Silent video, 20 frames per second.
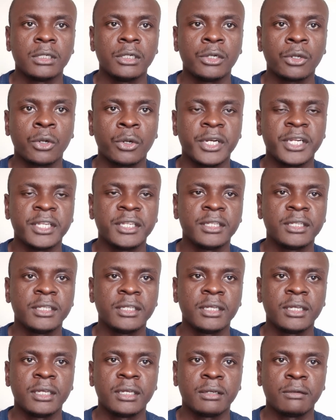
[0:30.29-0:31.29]
Donny
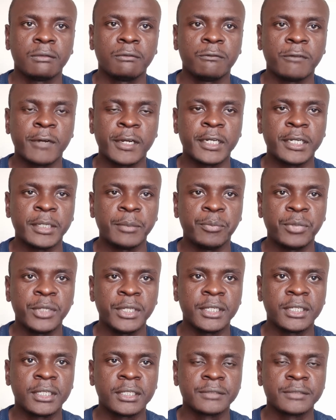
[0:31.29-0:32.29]
van de
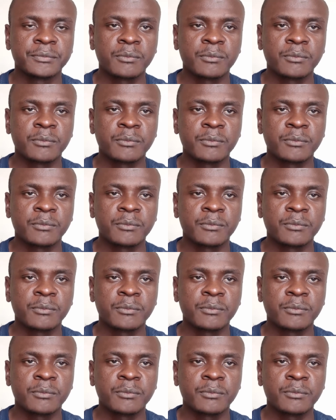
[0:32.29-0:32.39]
Beek.